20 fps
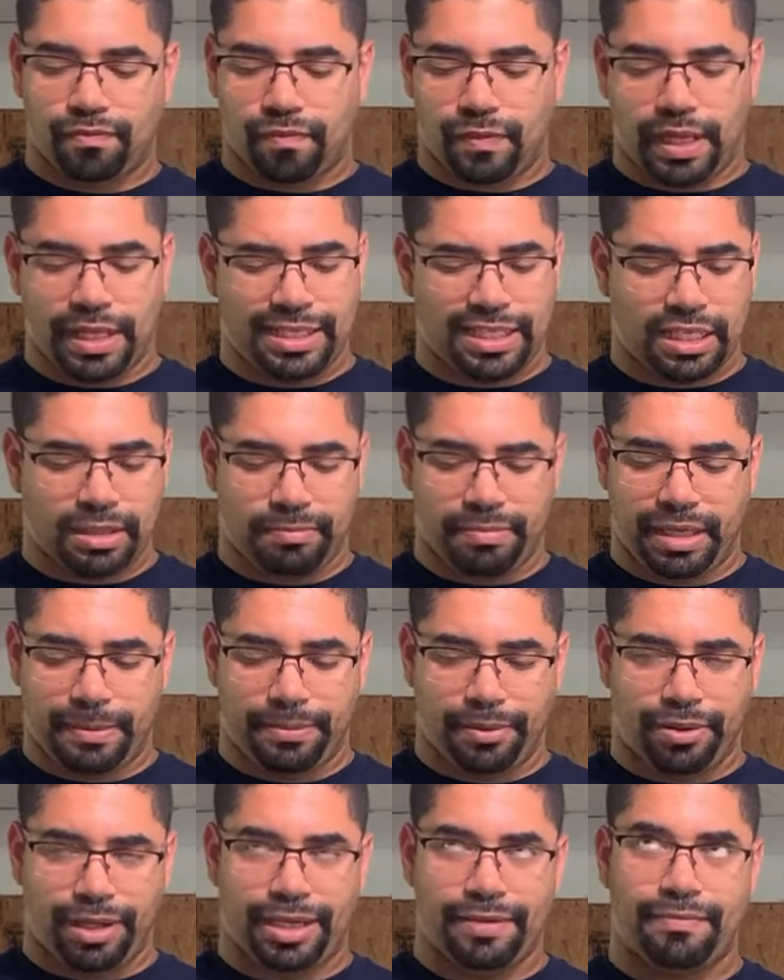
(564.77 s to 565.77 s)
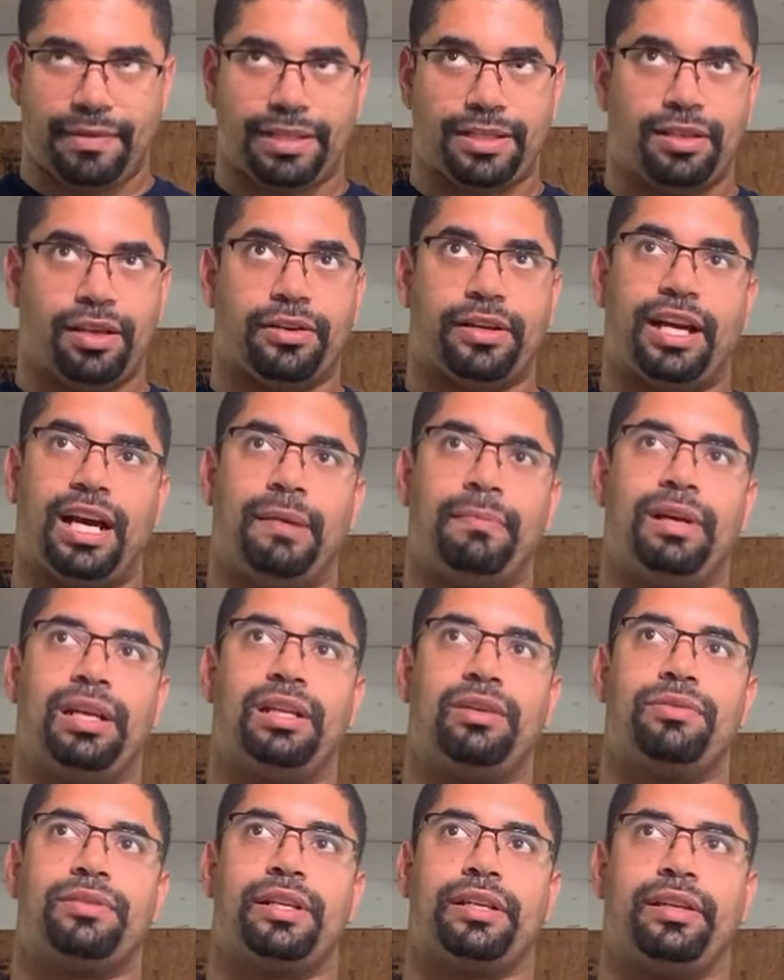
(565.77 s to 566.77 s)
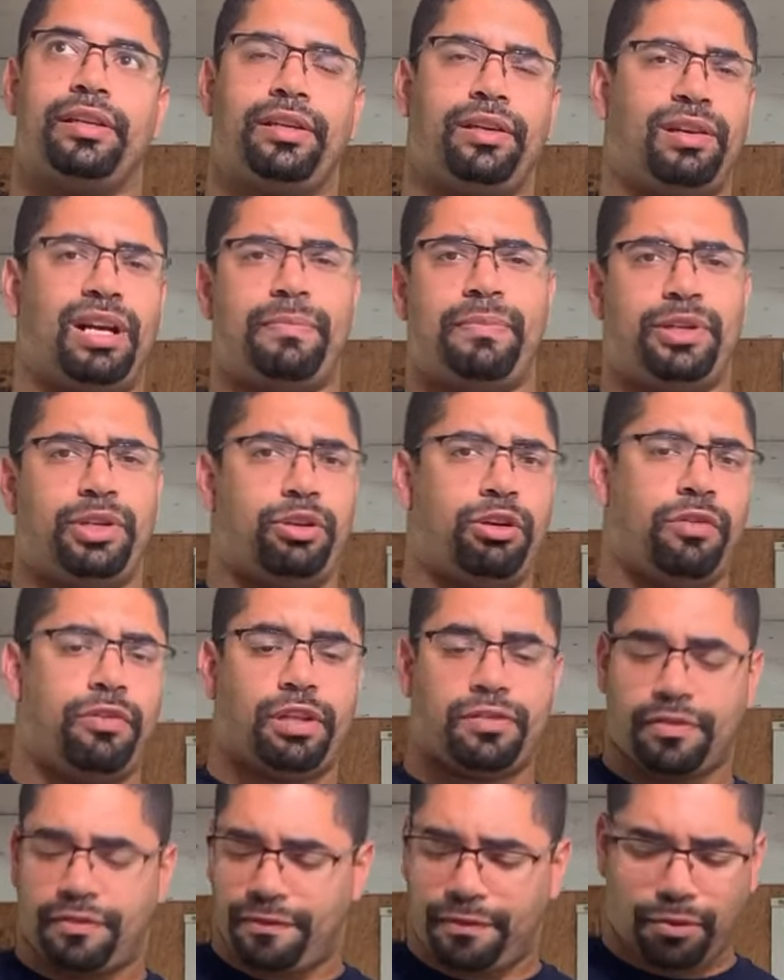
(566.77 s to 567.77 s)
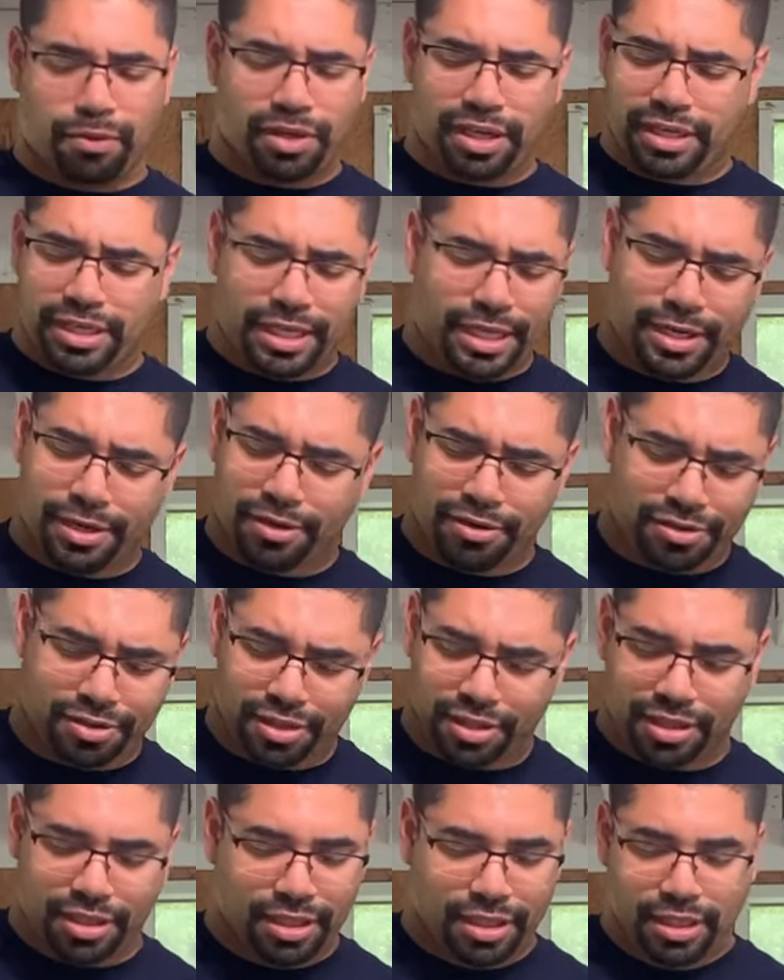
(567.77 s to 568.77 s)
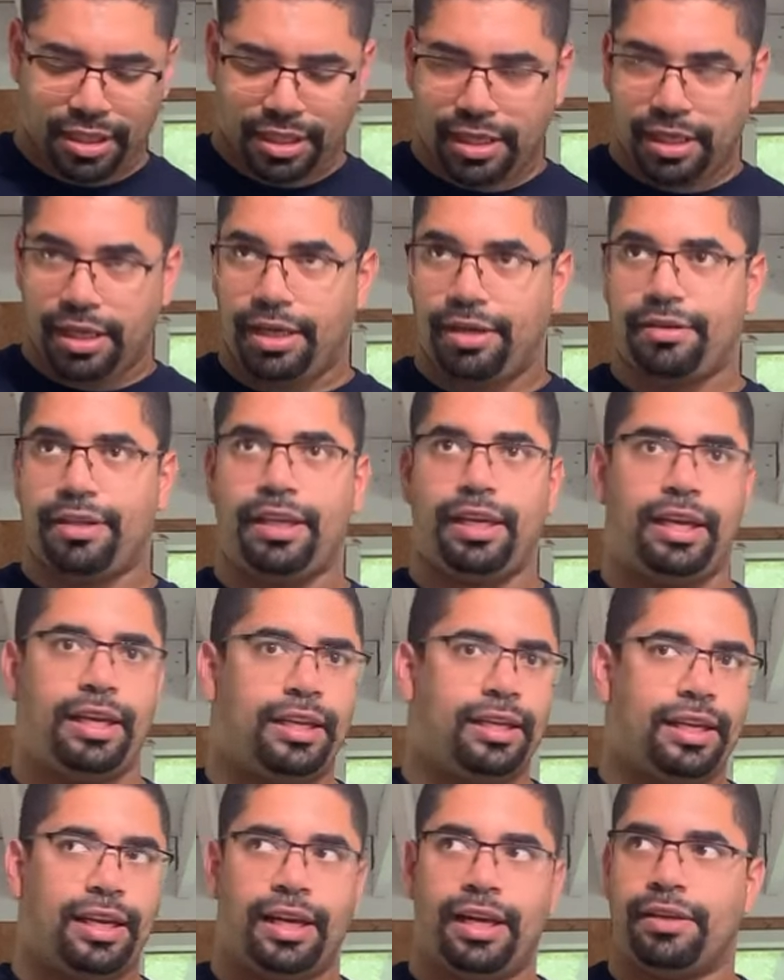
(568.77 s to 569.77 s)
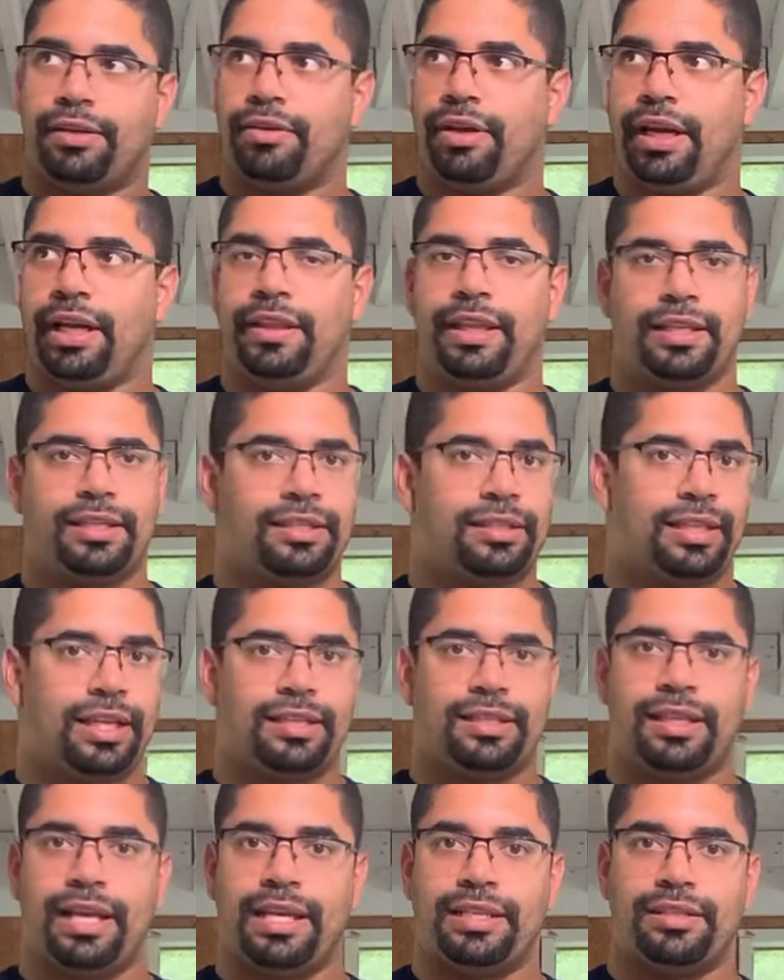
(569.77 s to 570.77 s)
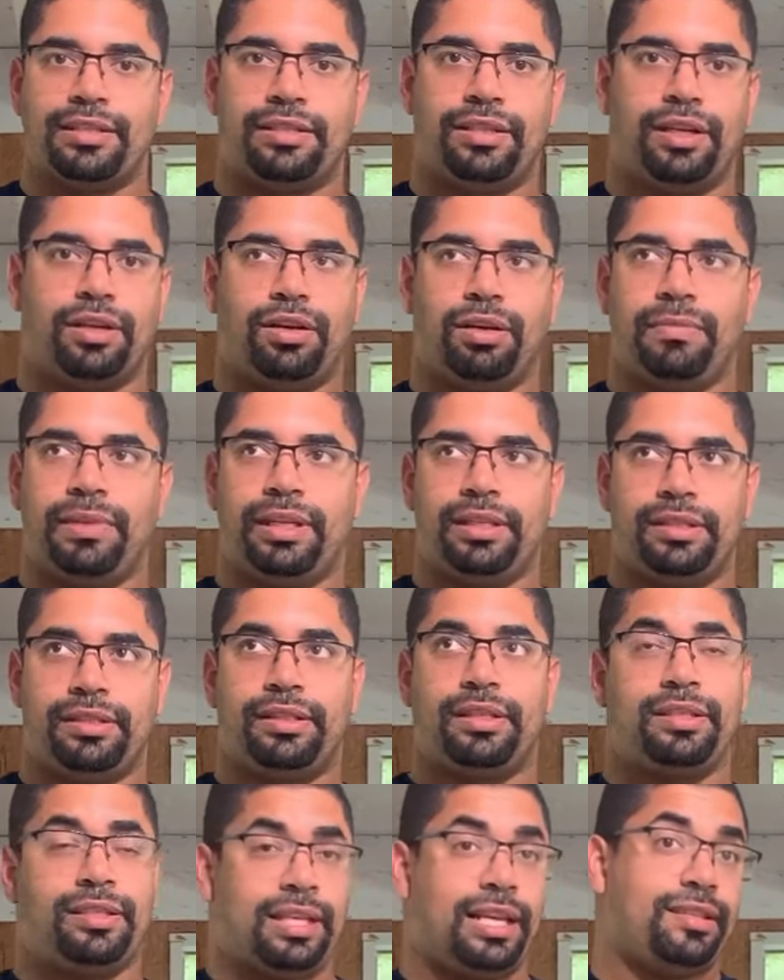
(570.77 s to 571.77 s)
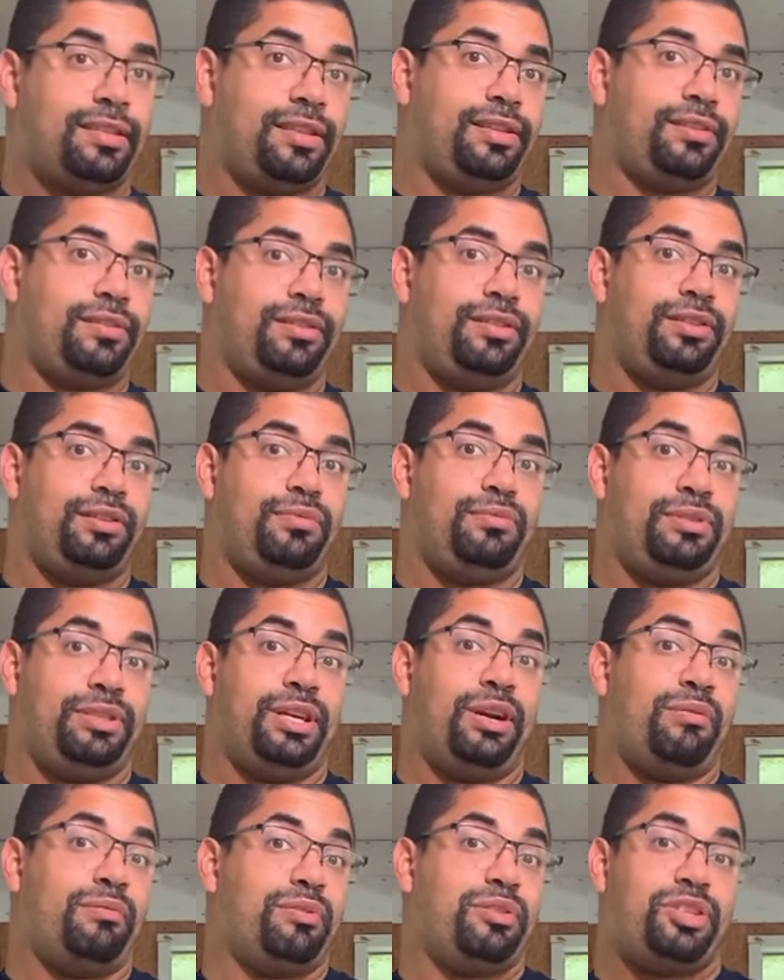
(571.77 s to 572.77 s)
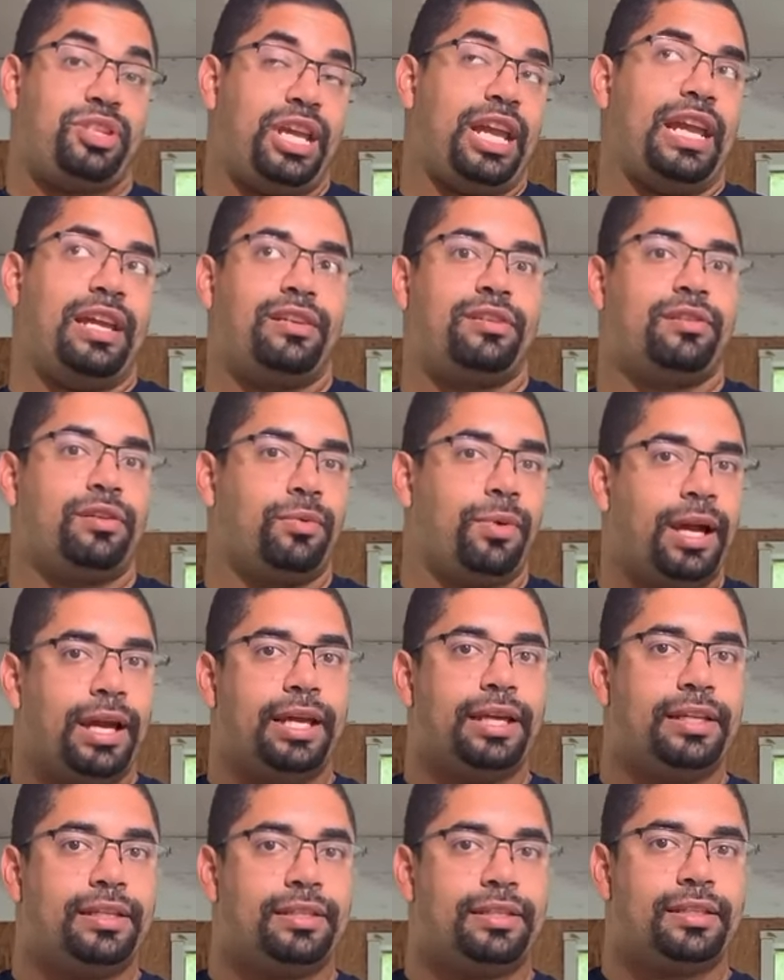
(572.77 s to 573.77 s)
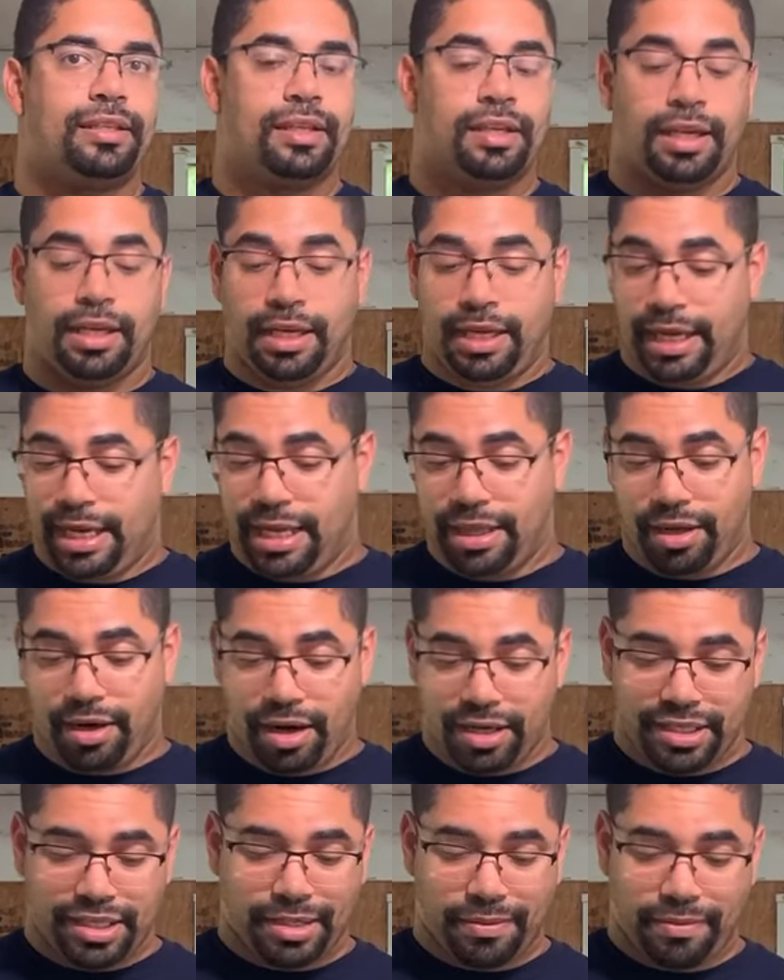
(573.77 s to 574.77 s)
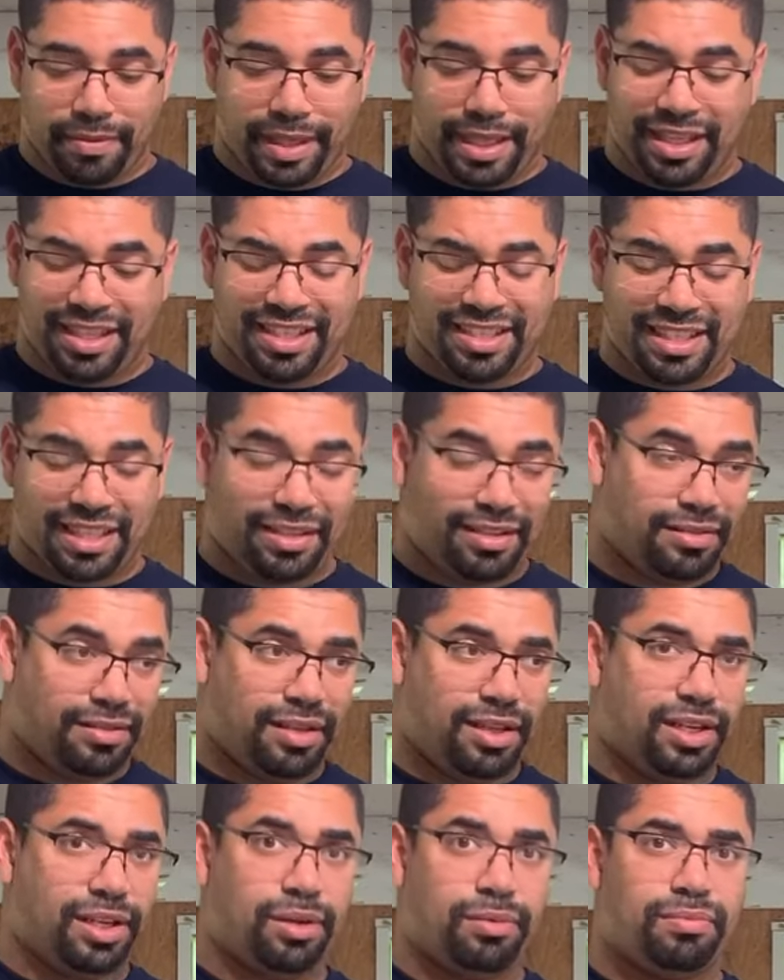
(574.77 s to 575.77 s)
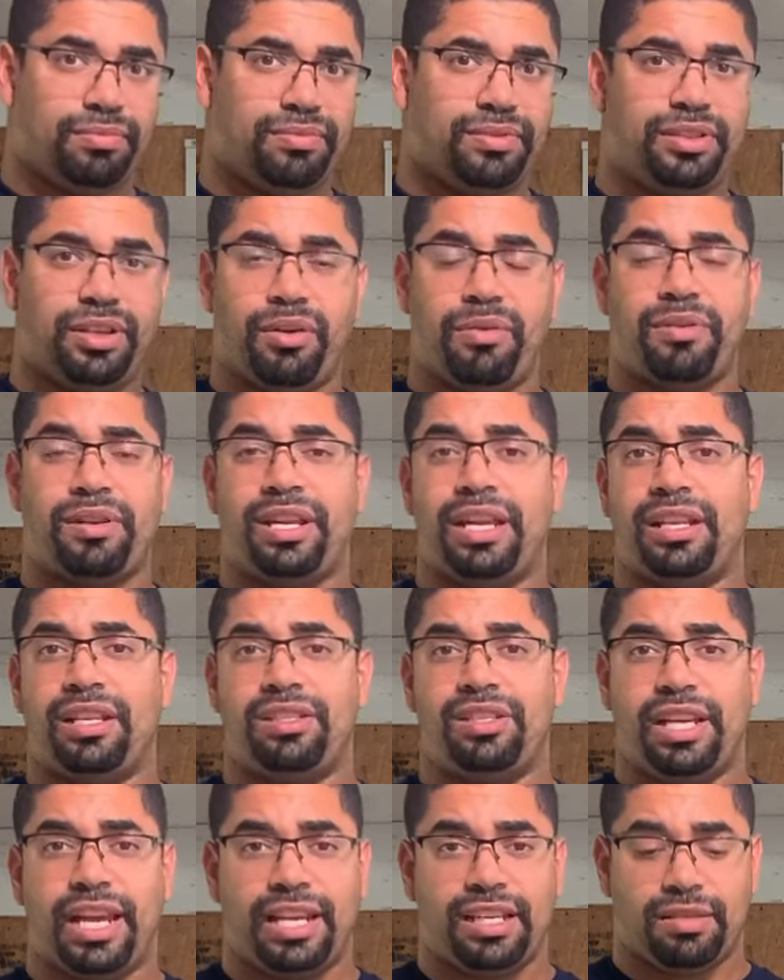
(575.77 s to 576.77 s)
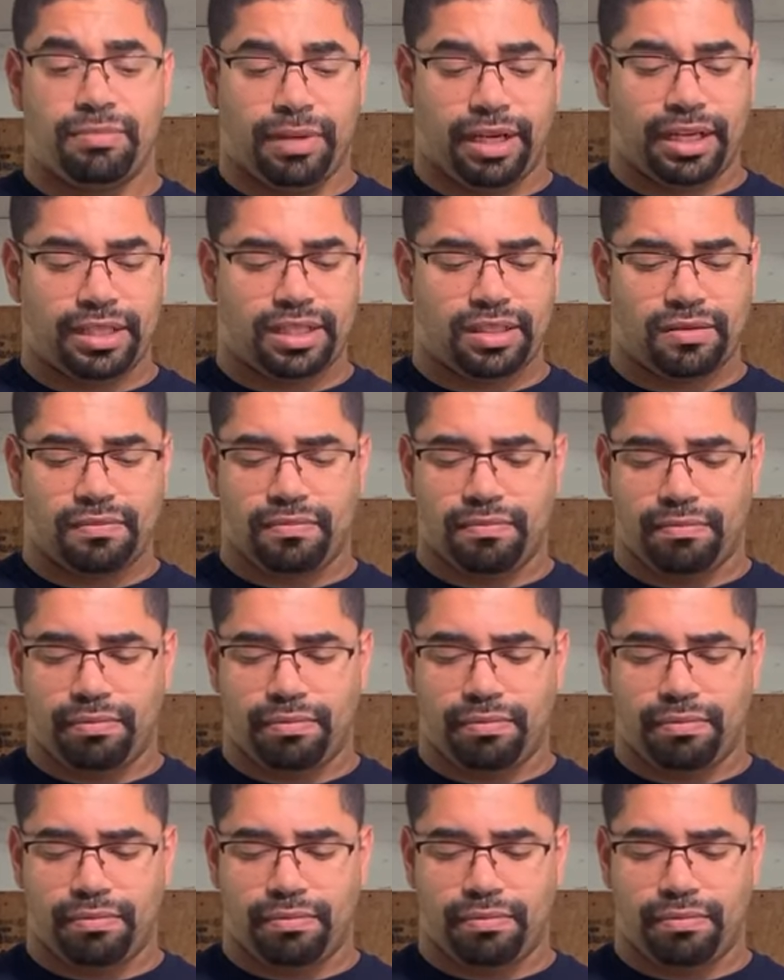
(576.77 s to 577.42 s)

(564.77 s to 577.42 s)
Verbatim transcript: And some people, I, I saw a comment, it was like, you know, I've been doing this for 40 years and okay, yeah, great. That's, that's nice to know. I mean, just says that you don't change your ways. And there are some things that, you know, don't need to change much.